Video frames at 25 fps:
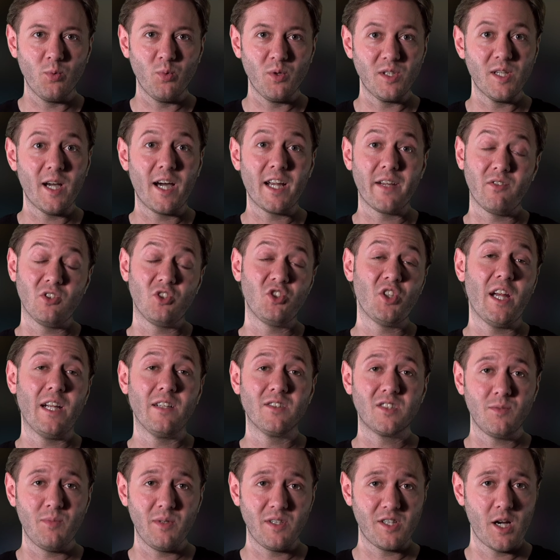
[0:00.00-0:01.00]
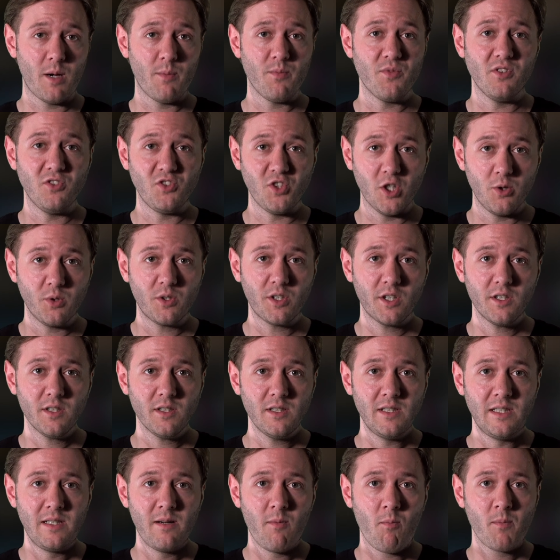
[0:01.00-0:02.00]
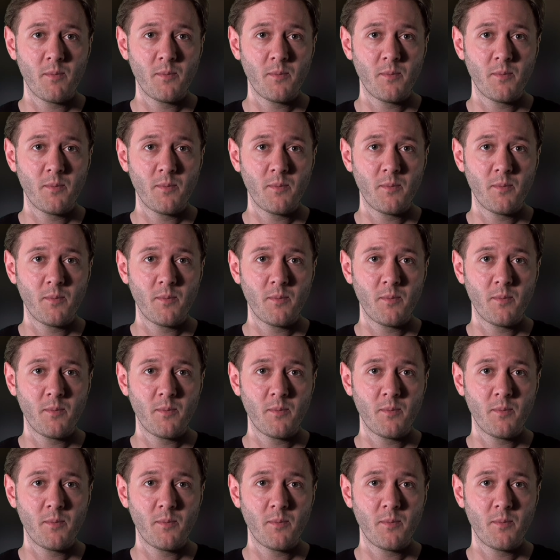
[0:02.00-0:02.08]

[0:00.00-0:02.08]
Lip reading: would not have a chance to become the Joker